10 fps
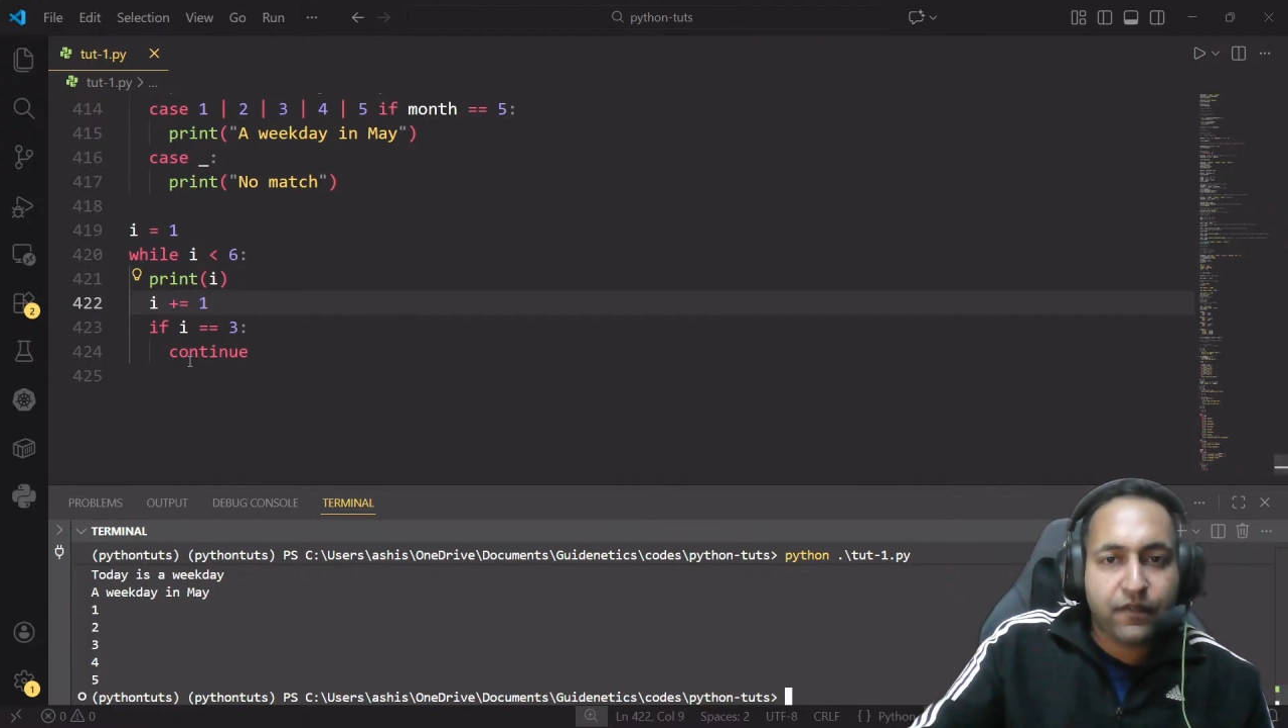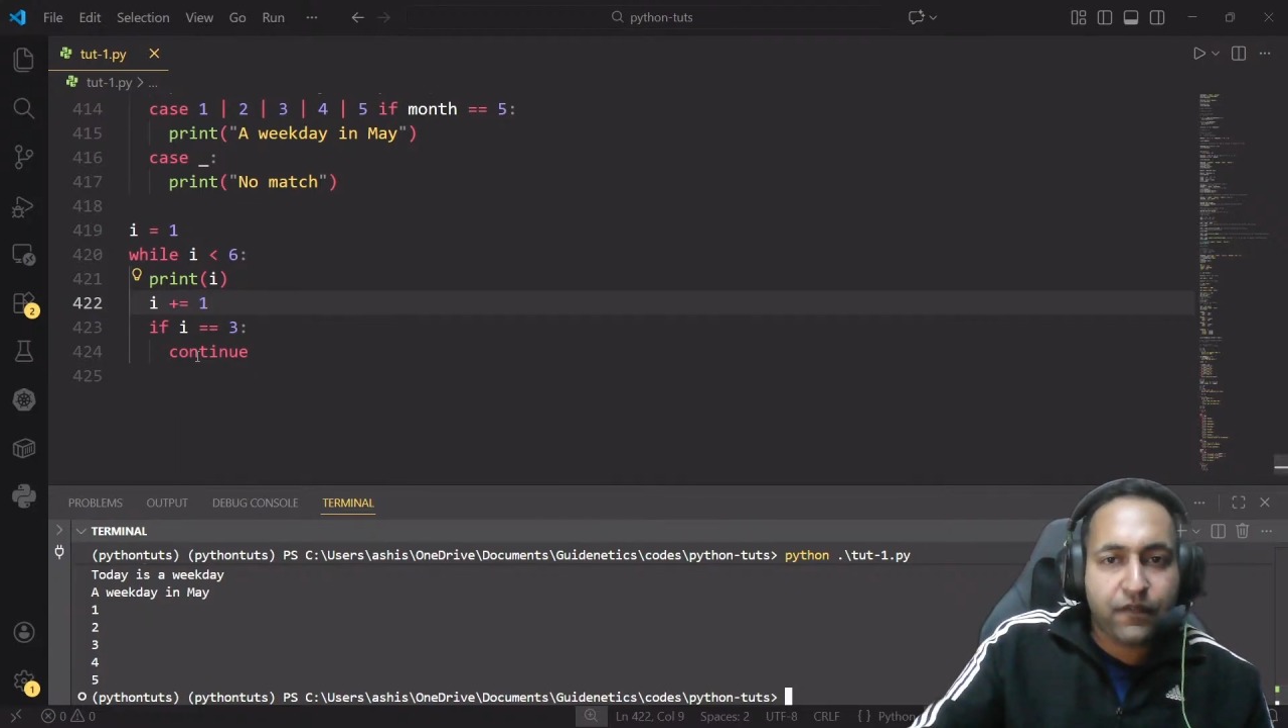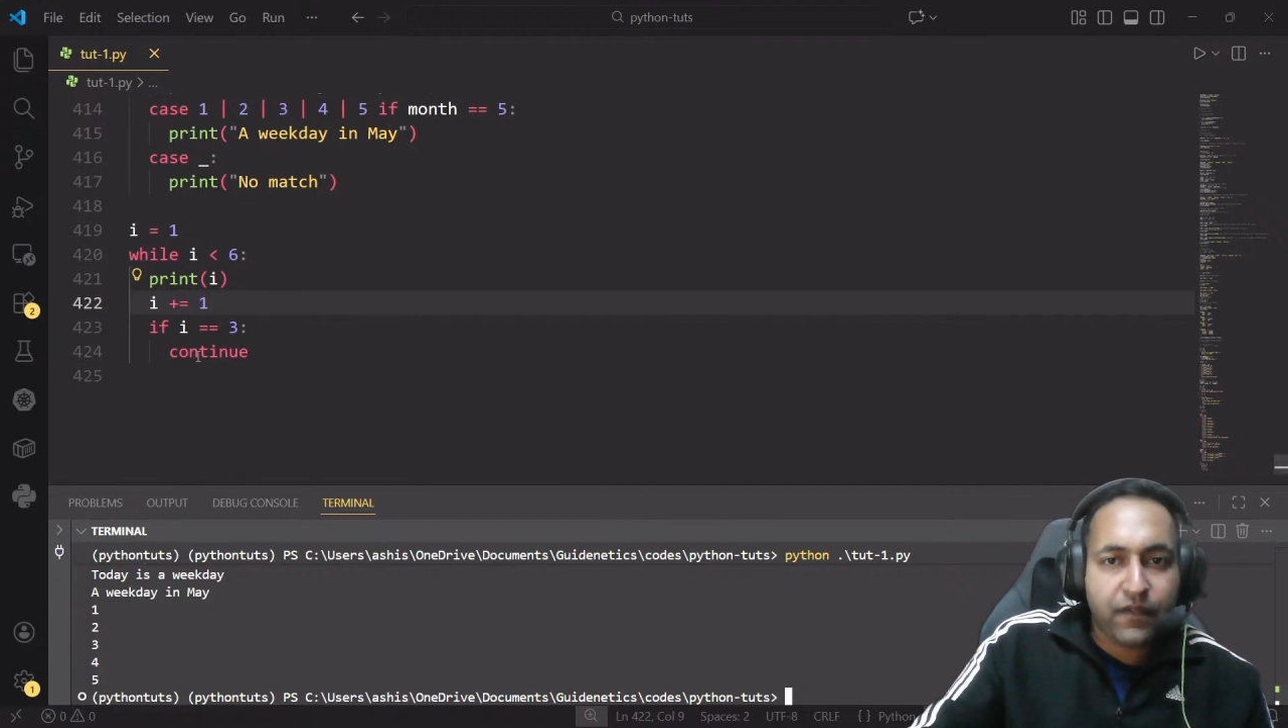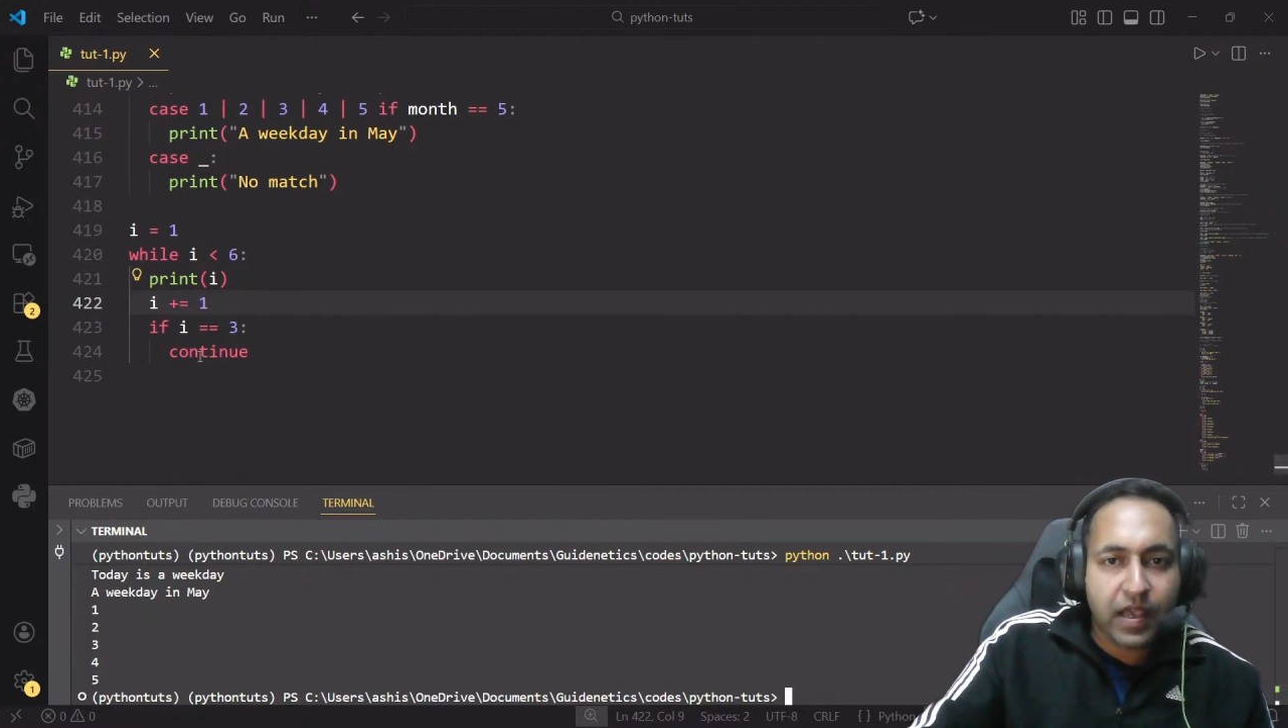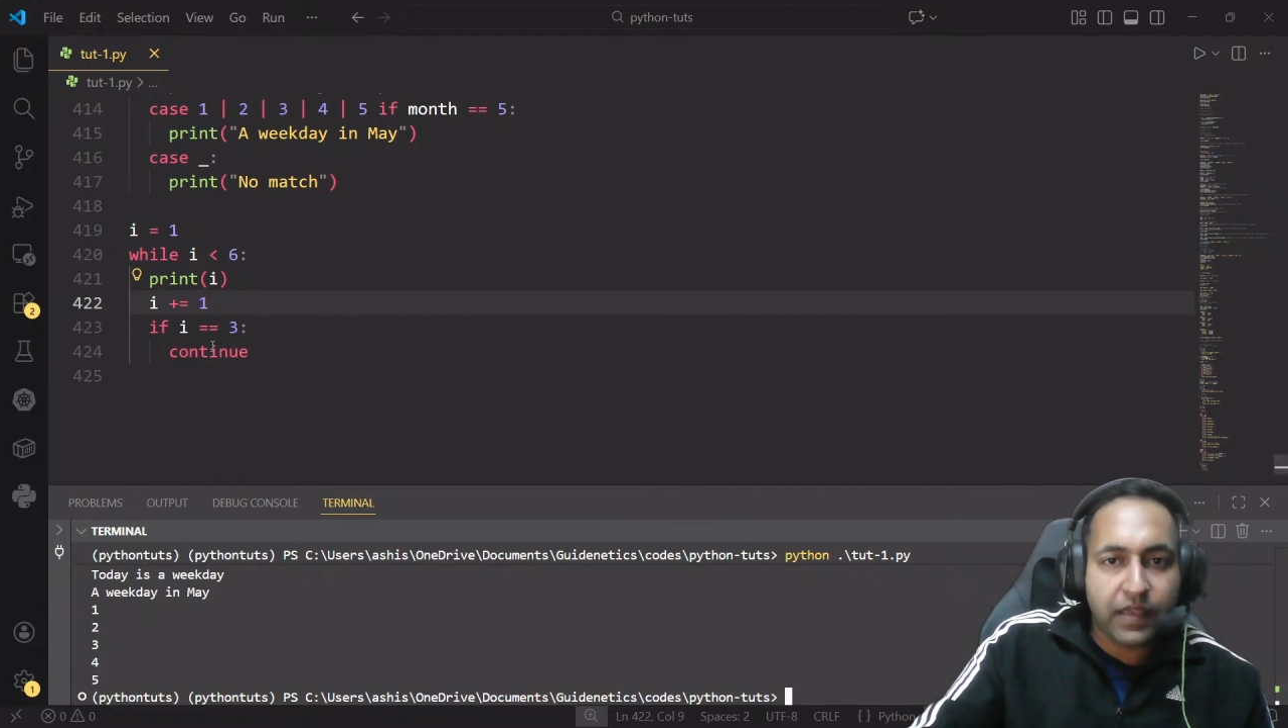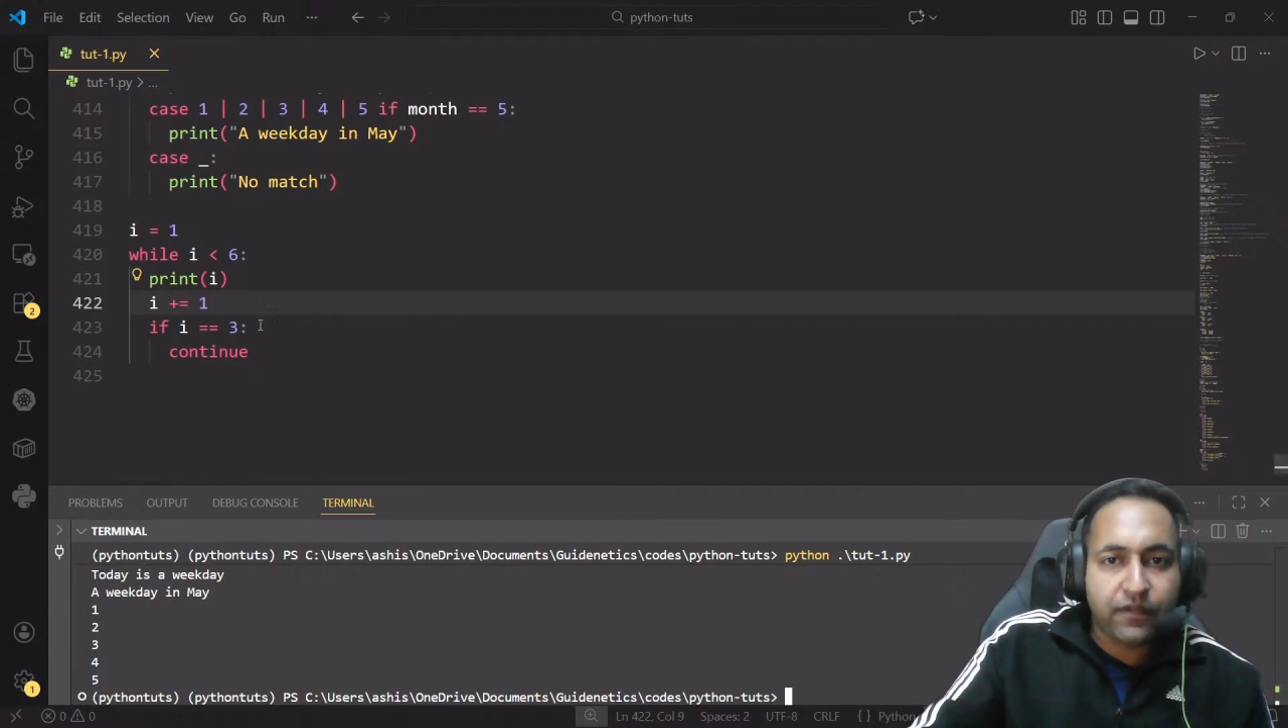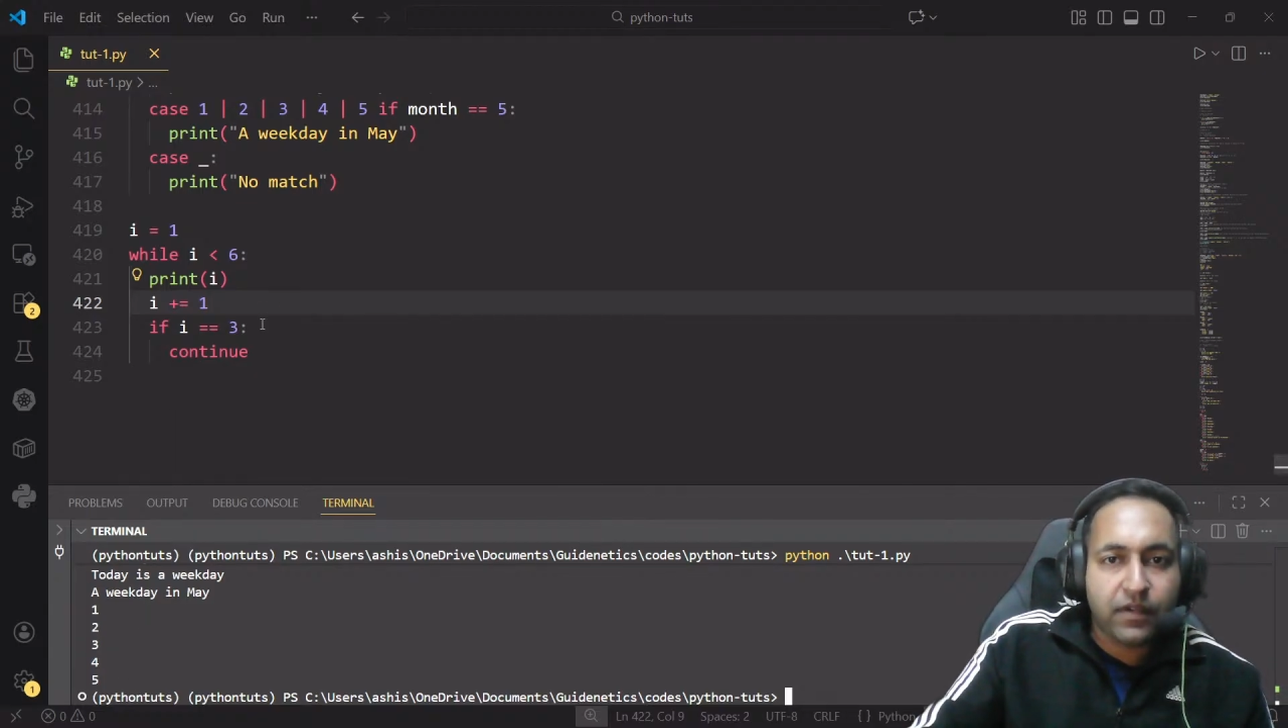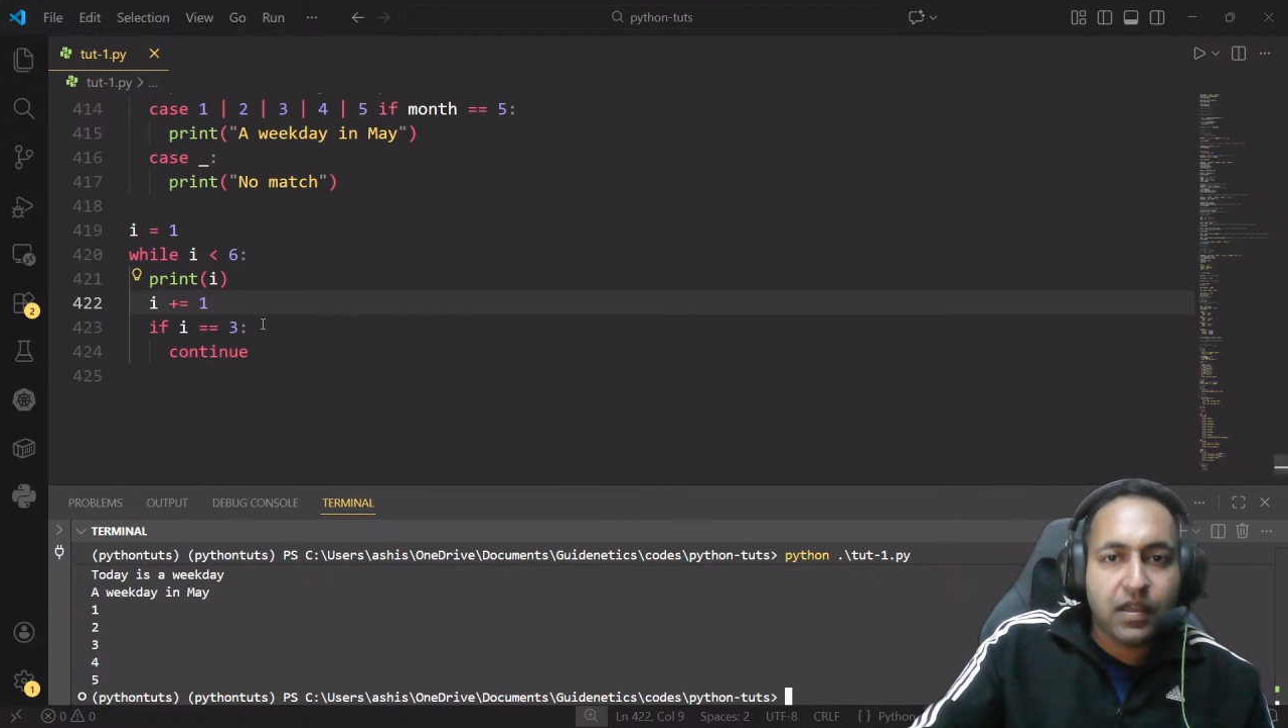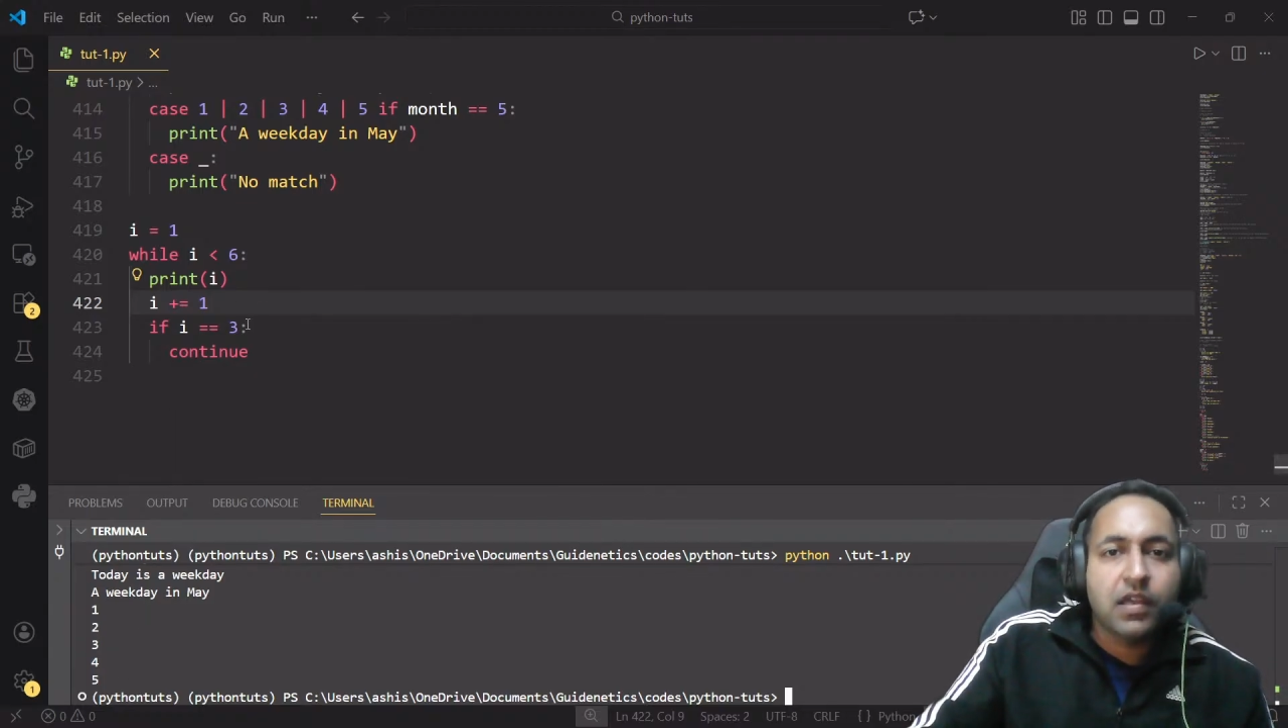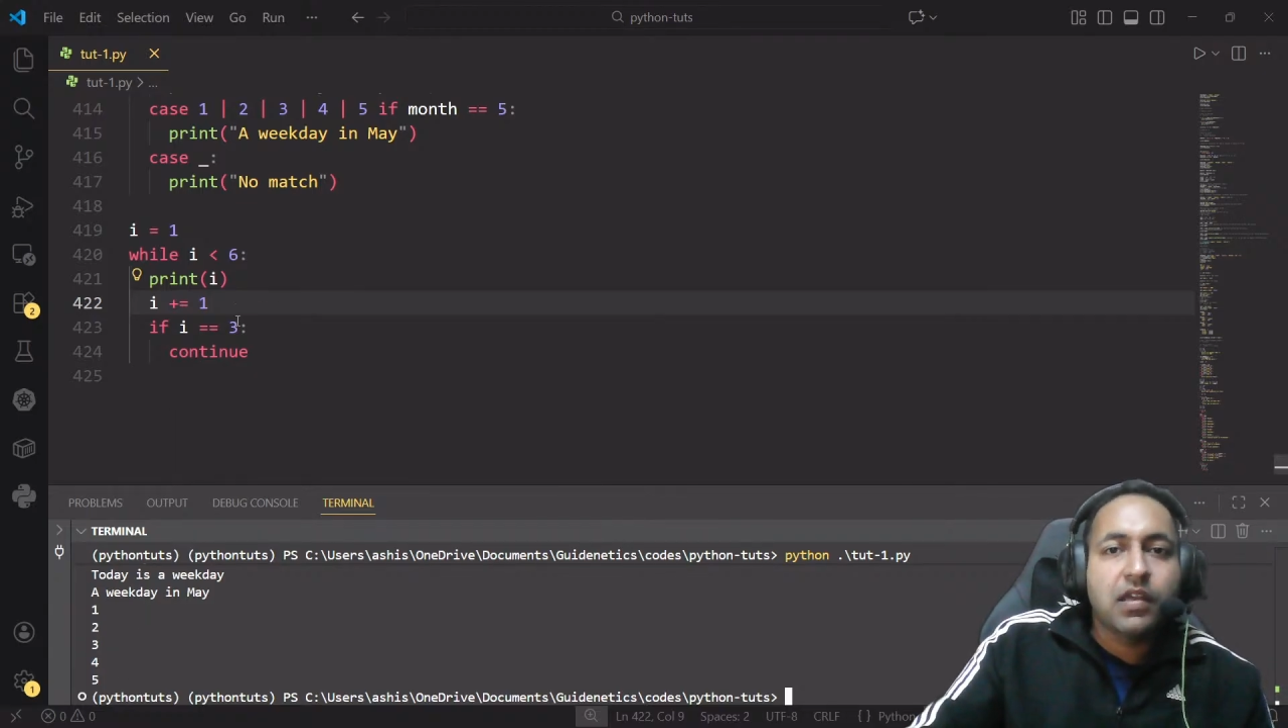5.